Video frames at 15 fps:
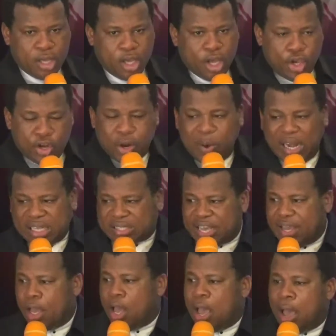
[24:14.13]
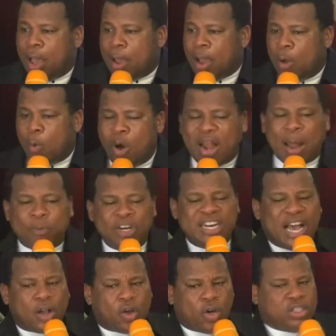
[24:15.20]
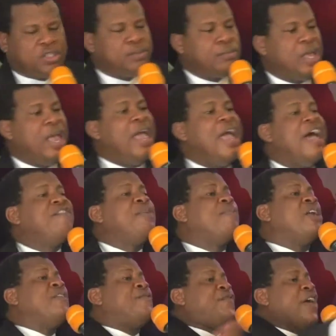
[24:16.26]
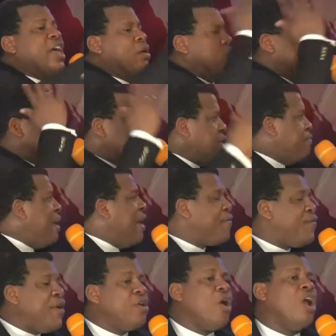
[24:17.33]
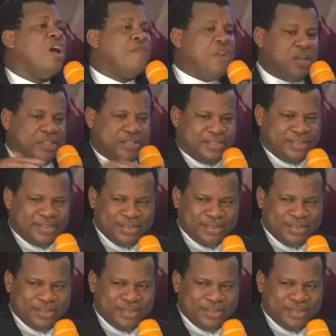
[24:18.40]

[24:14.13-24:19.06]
You know when they say, what happened in that course? Everybody failed. The man failed all of us.